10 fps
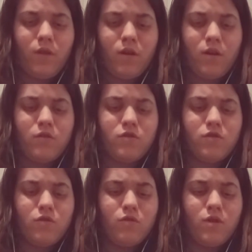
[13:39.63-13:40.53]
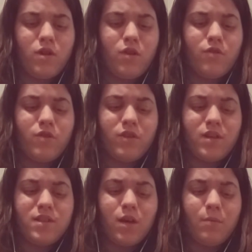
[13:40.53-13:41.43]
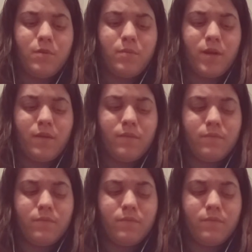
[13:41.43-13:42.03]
also, another thing that's helped me